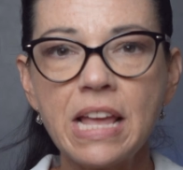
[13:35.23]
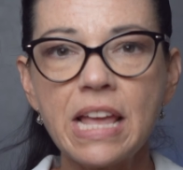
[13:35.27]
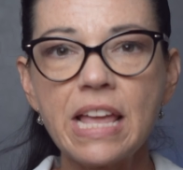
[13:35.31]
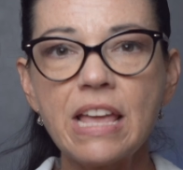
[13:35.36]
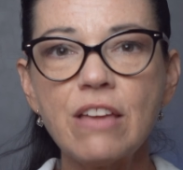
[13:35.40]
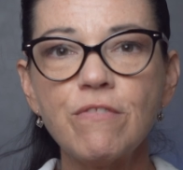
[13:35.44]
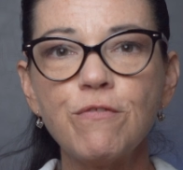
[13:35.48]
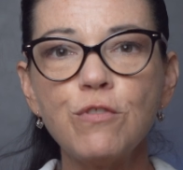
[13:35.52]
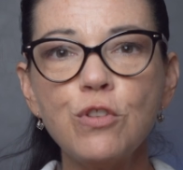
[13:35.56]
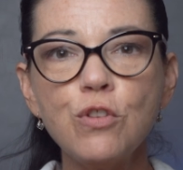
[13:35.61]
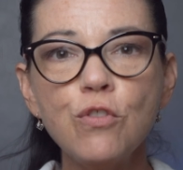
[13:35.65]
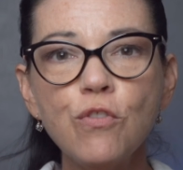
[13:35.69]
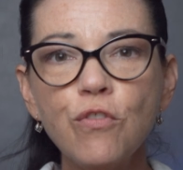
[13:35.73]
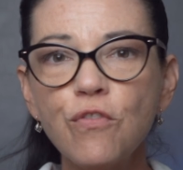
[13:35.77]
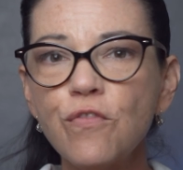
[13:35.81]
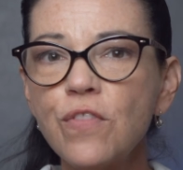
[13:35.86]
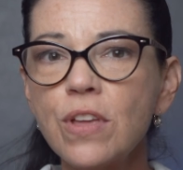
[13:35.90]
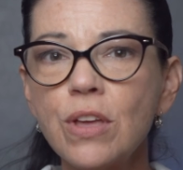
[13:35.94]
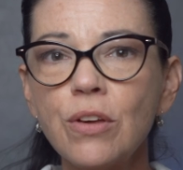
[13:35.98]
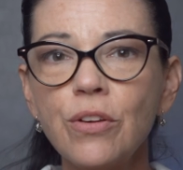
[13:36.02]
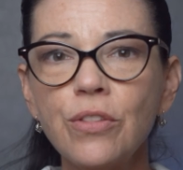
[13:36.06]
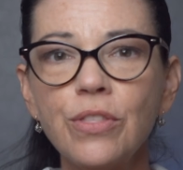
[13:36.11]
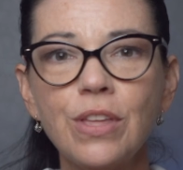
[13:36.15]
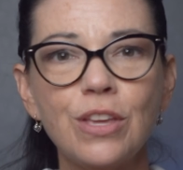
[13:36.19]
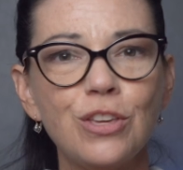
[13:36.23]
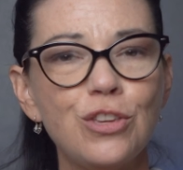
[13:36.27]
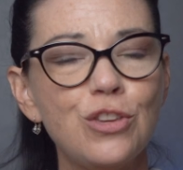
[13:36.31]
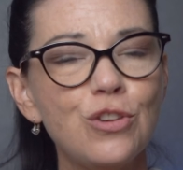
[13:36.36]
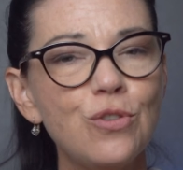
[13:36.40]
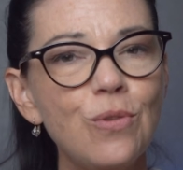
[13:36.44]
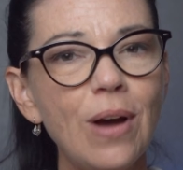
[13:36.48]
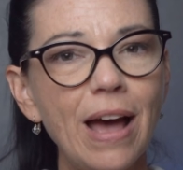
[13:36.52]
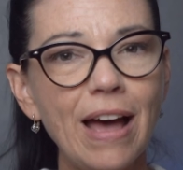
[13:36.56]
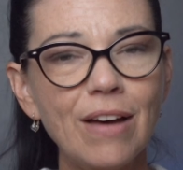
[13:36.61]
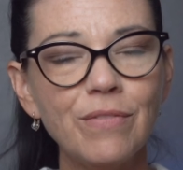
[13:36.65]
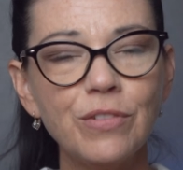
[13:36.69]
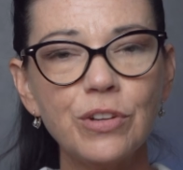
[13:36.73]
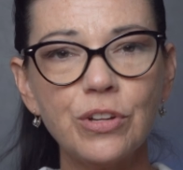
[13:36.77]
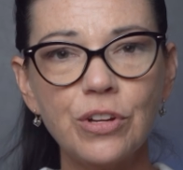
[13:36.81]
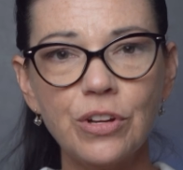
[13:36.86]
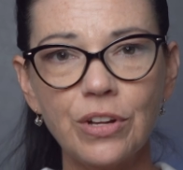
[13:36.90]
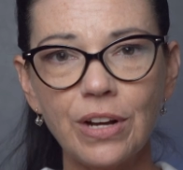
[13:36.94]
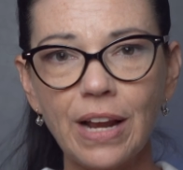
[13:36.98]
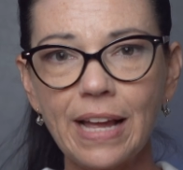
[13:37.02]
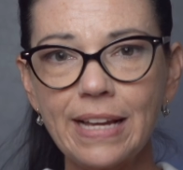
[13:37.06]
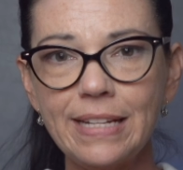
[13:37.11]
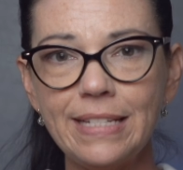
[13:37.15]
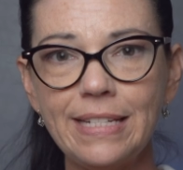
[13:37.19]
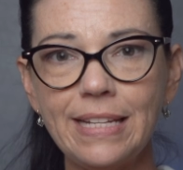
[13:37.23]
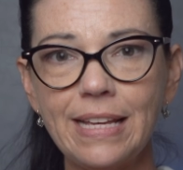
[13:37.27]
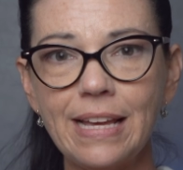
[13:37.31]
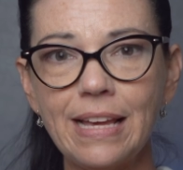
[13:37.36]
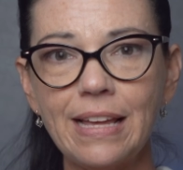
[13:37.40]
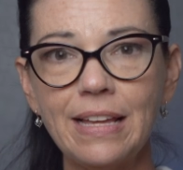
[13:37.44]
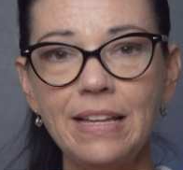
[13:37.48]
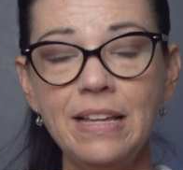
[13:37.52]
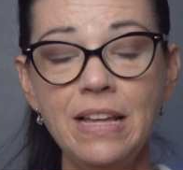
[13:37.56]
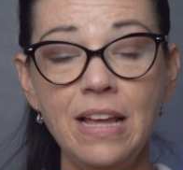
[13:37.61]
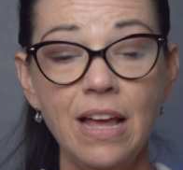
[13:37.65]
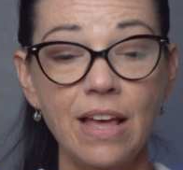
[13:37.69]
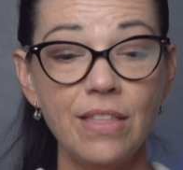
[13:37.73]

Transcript: If you feel that you have a good idea,